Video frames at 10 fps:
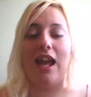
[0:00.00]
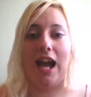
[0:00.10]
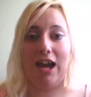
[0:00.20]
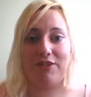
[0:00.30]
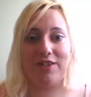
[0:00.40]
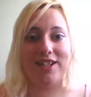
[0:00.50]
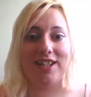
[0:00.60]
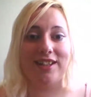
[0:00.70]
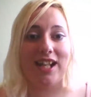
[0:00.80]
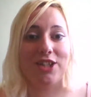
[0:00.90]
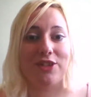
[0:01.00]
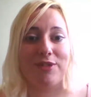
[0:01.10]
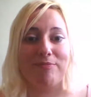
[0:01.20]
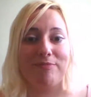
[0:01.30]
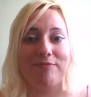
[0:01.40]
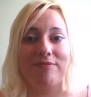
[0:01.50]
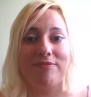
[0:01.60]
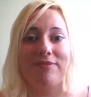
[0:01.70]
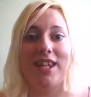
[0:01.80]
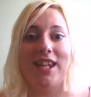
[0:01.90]
After I said that to him,
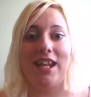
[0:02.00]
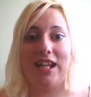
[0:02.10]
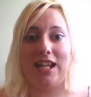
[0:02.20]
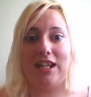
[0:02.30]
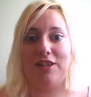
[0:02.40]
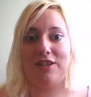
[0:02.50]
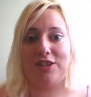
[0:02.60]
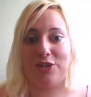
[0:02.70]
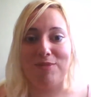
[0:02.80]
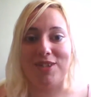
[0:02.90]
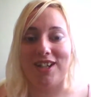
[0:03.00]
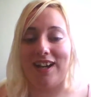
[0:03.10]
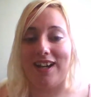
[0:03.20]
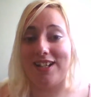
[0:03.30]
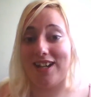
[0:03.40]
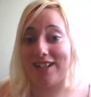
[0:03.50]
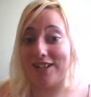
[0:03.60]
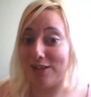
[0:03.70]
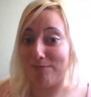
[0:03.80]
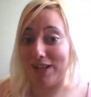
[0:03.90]
he stopped hijacking
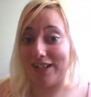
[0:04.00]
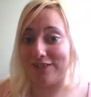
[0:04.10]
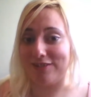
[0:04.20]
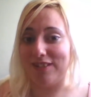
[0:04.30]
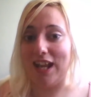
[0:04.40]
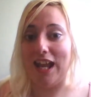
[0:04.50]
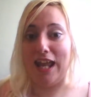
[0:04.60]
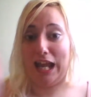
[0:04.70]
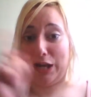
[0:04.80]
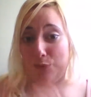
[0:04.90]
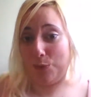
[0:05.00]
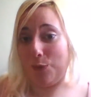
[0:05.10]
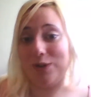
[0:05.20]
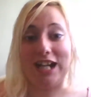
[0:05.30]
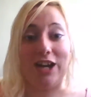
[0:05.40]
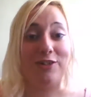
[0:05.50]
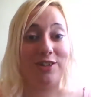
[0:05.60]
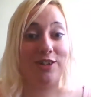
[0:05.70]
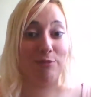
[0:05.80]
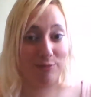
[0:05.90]
her panel and walked out
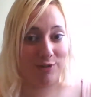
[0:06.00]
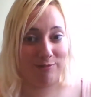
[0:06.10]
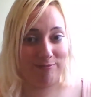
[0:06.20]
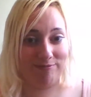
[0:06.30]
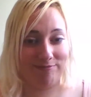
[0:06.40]
of the room.